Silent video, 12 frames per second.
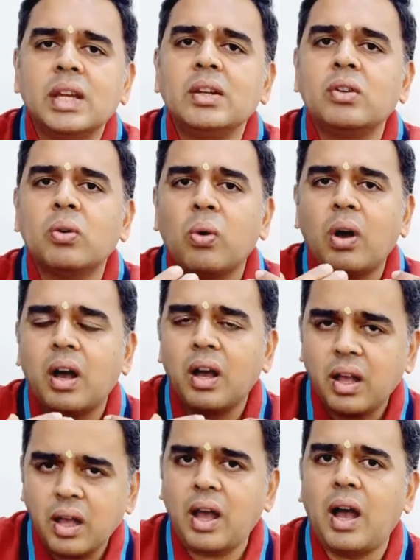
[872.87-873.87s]
into
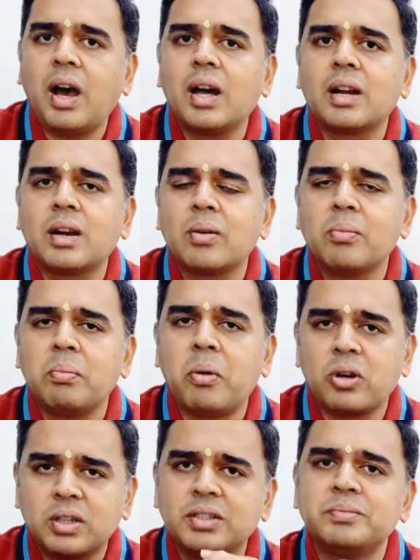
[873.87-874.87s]
our
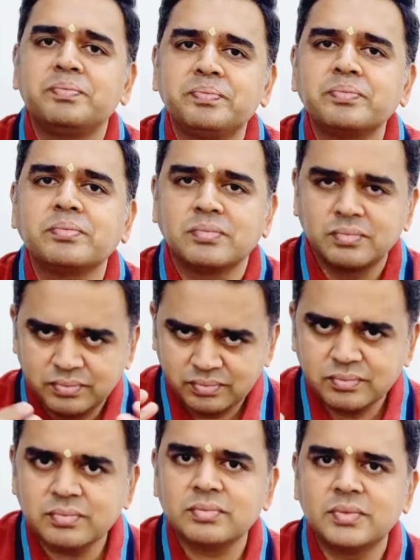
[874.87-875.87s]
pot,
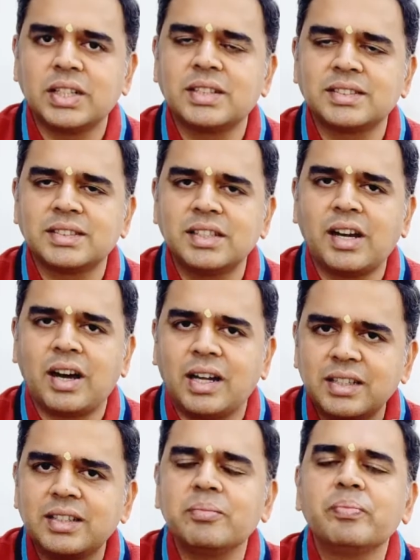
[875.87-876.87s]
that is the
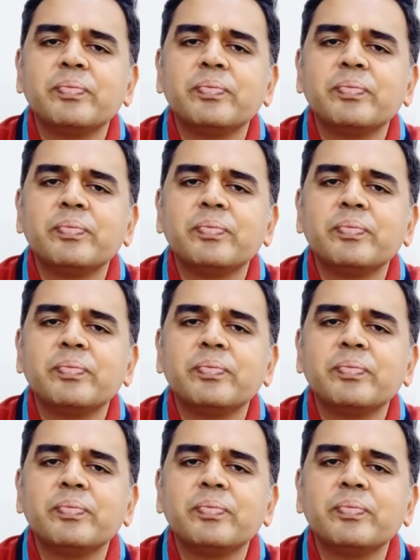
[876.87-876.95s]
heart,